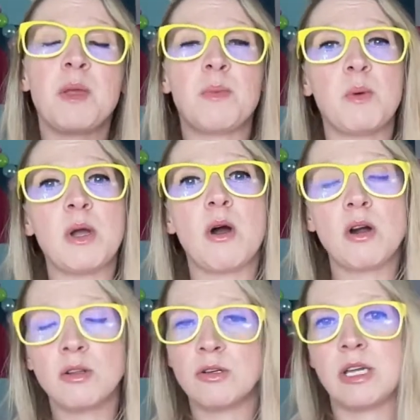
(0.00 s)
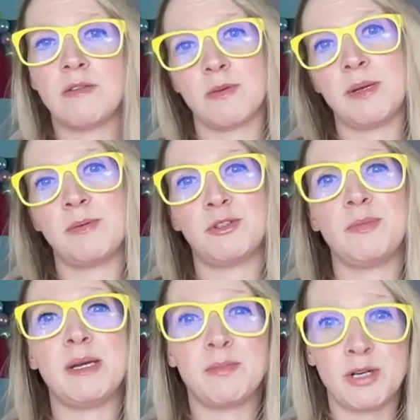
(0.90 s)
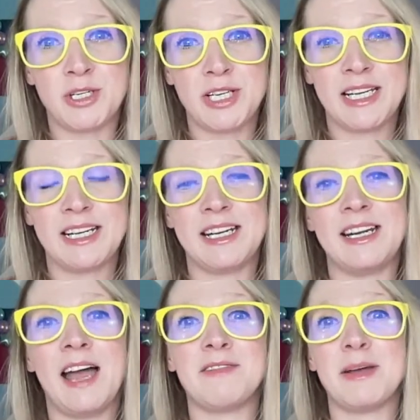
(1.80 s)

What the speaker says: but we are looking for people to be appreciated and have